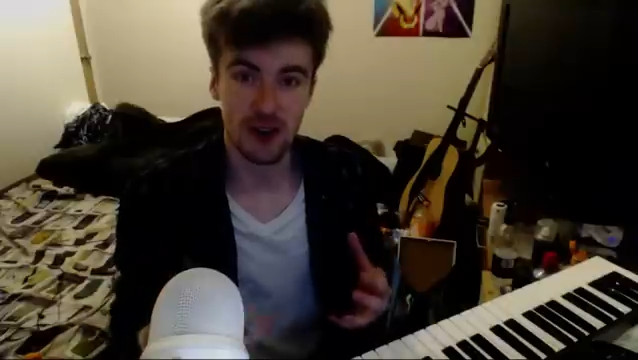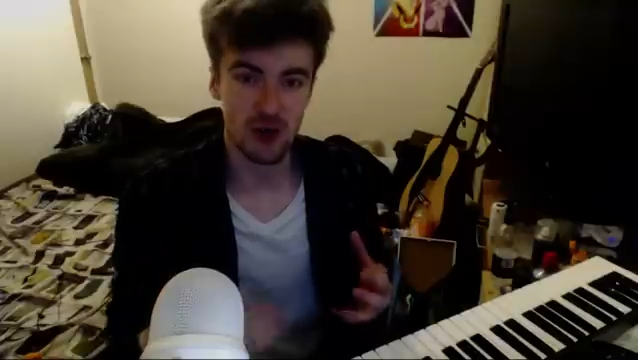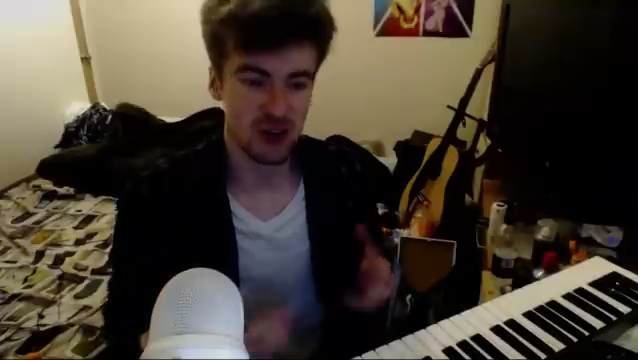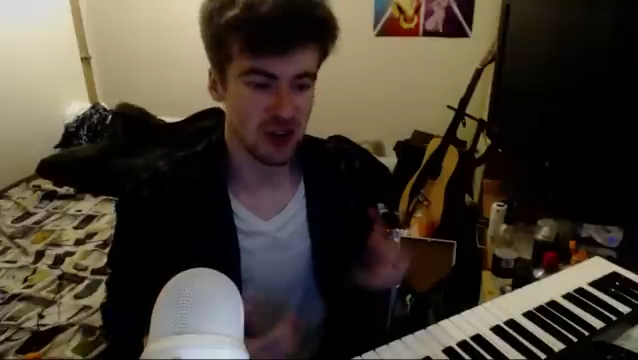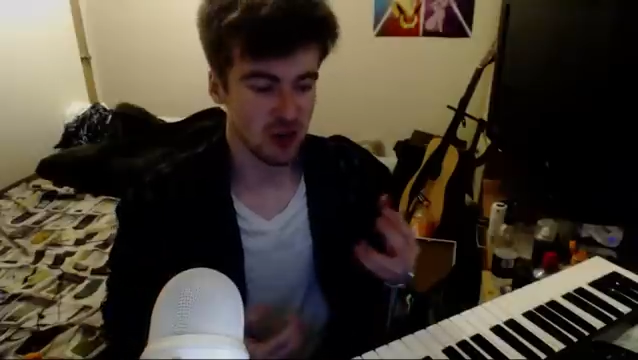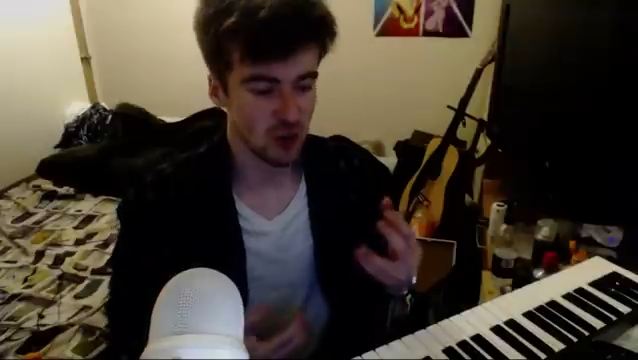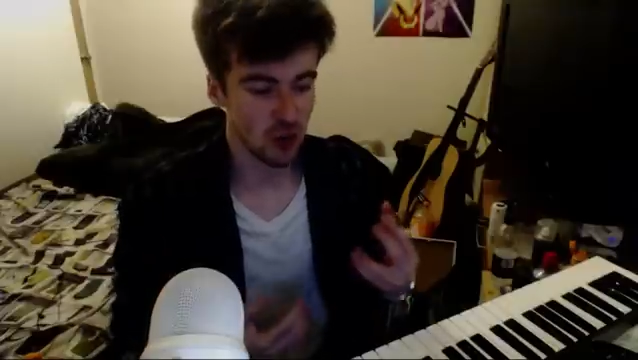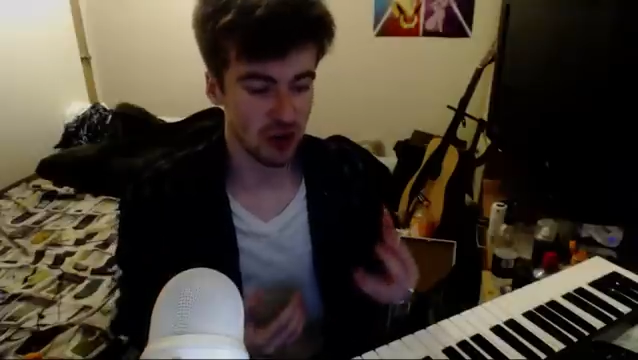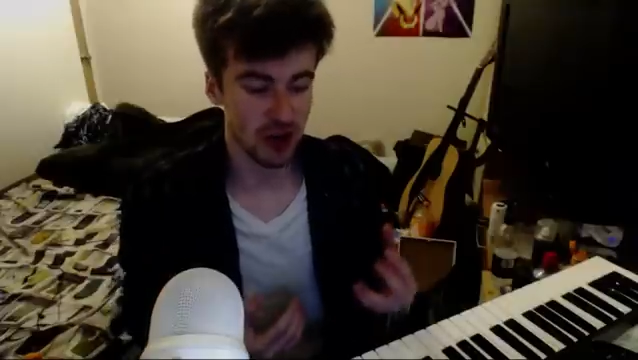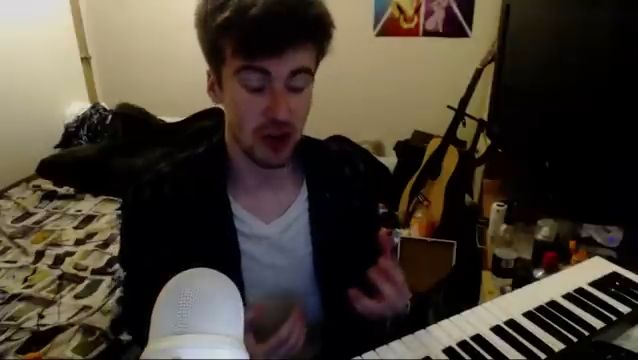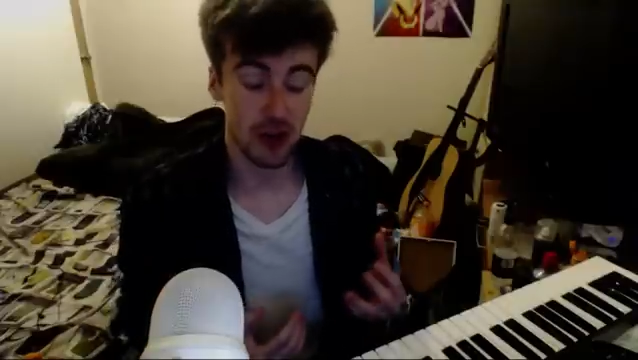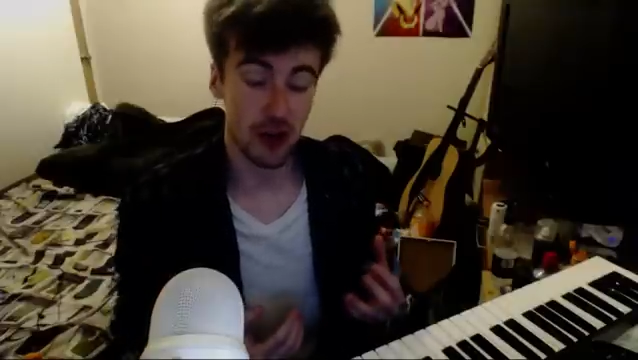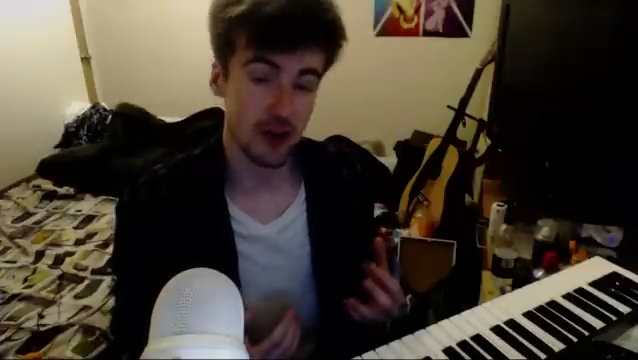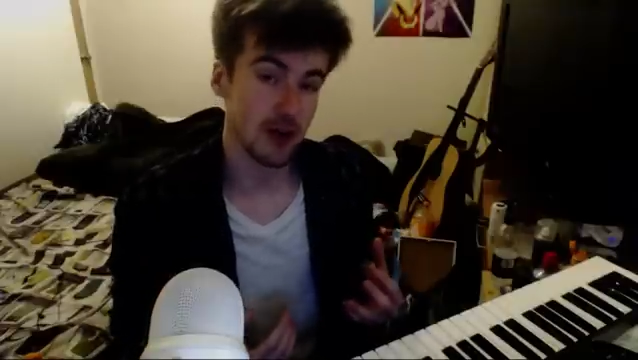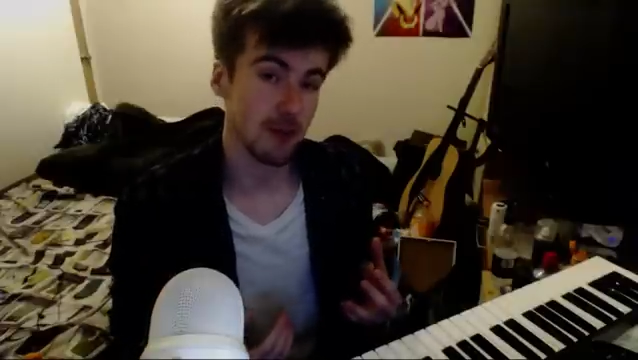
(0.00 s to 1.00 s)
you want to
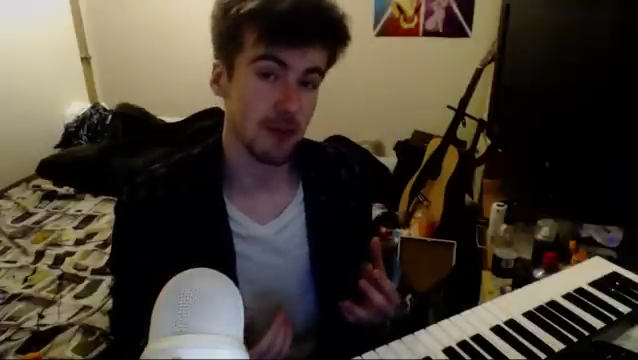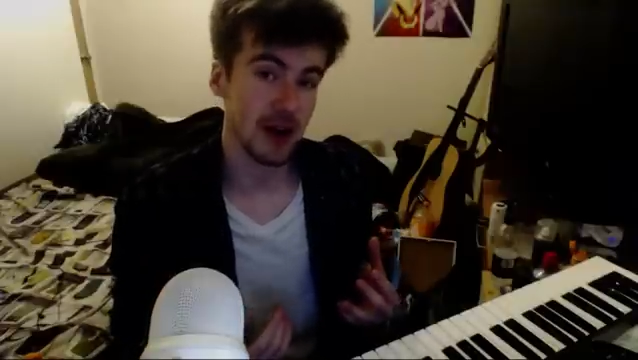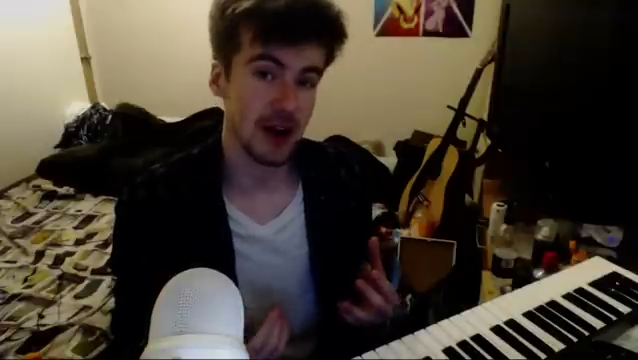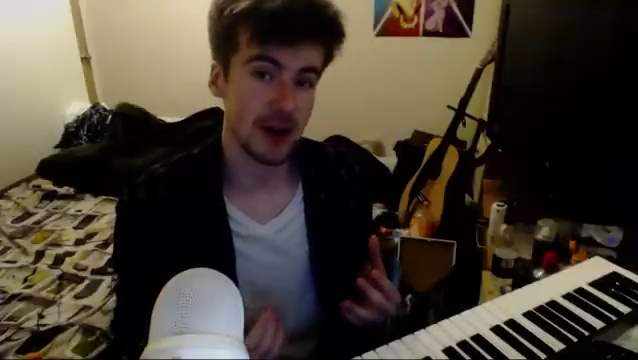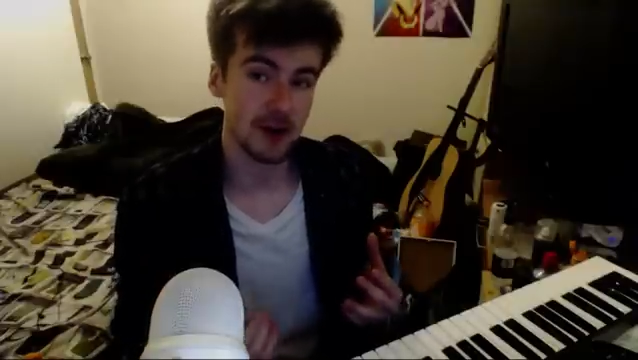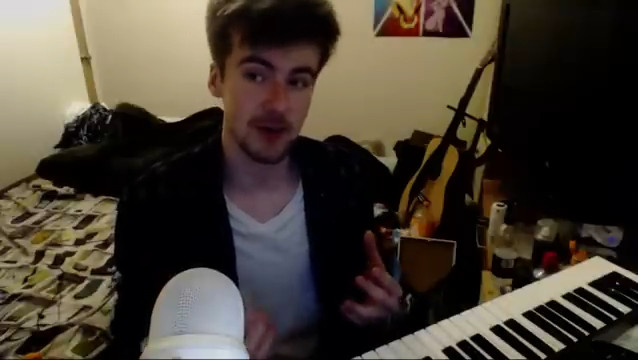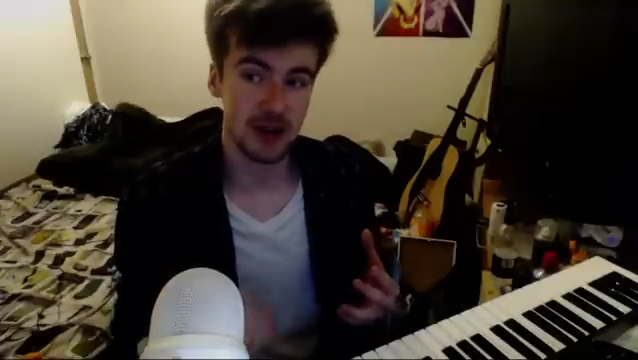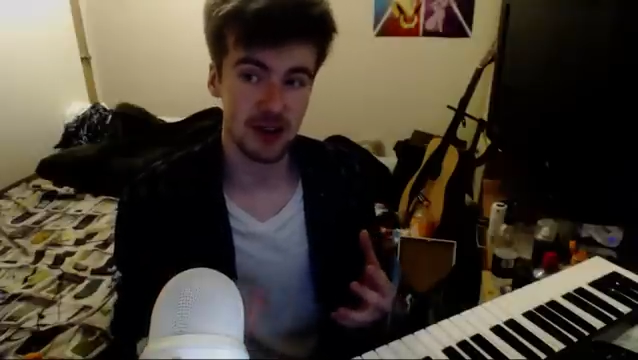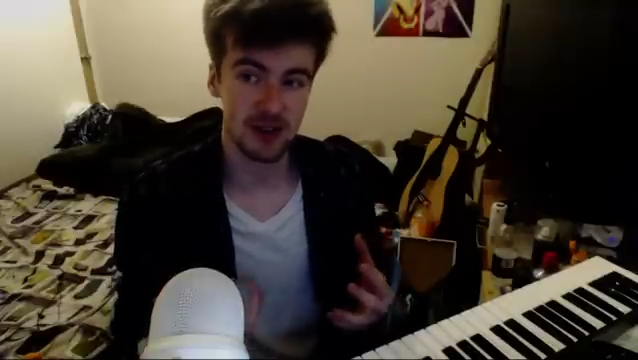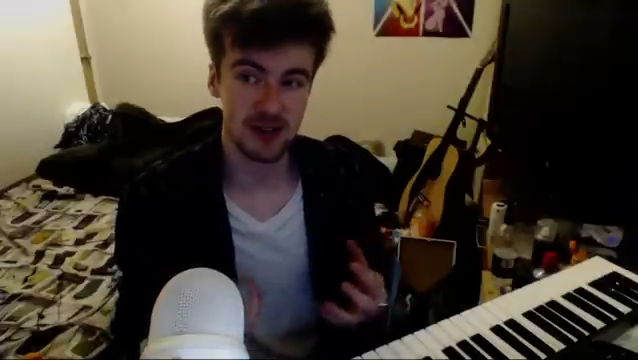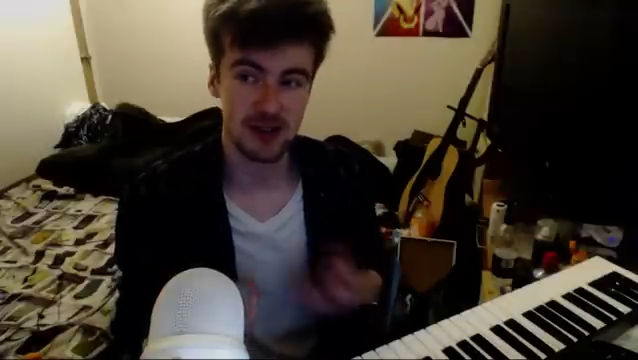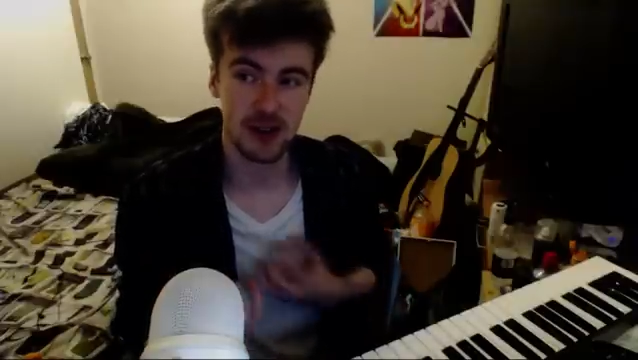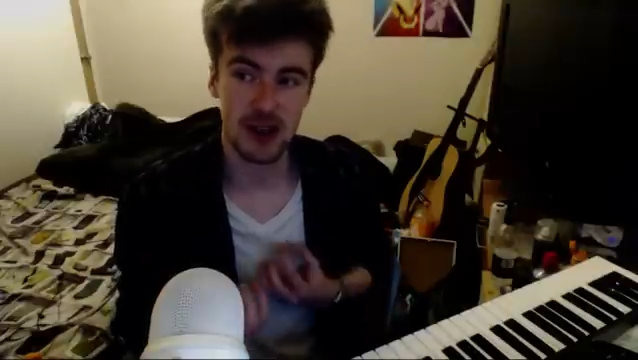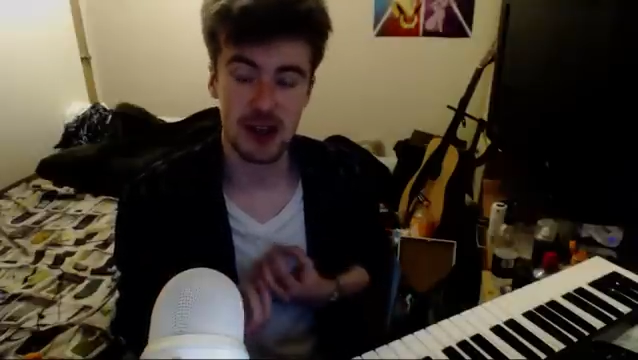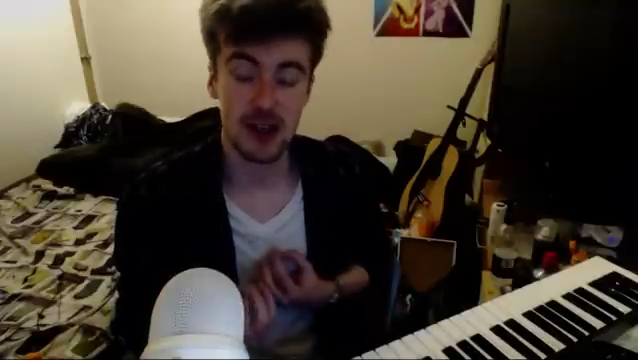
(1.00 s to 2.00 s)
hurt them back, because